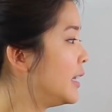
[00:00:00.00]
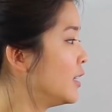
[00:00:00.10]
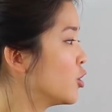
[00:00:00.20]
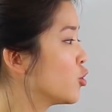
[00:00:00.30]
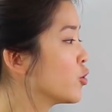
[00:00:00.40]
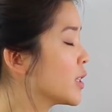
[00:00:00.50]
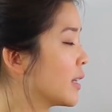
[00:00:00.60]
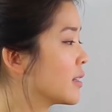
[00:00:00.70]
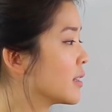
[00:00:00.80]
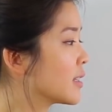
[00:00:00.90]
these two
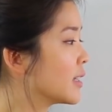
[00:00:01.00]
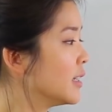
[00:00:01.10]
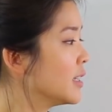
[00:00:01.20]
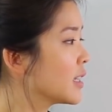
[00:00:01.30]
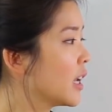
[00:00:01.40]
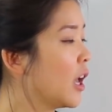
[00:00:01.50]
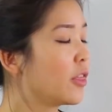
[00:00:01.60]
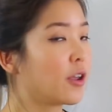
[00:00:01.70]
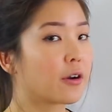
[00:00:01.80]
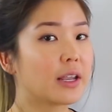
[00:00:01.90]
sentences,
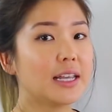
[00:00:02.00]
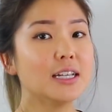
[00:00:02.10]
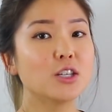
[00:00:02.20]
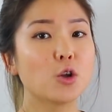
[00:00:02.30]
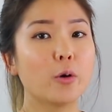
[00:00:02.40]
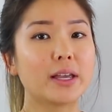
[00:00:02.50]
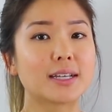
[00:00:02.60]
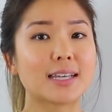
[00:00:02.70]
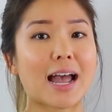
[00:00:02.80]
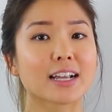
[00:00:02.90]
there is no
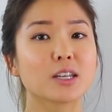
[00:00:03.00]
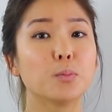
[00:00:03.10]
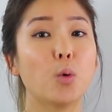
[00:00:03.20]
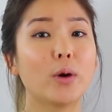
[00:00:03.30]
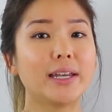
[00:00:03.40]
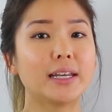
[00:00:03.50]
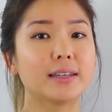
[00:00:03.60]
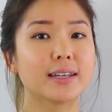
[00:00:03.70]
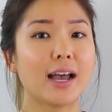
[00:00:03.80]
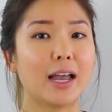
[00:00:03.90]
exact point
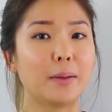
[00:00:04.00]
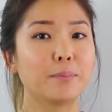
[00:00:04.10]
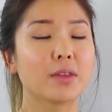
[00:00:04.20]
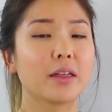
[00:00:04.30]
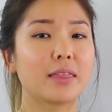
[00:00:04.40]
in time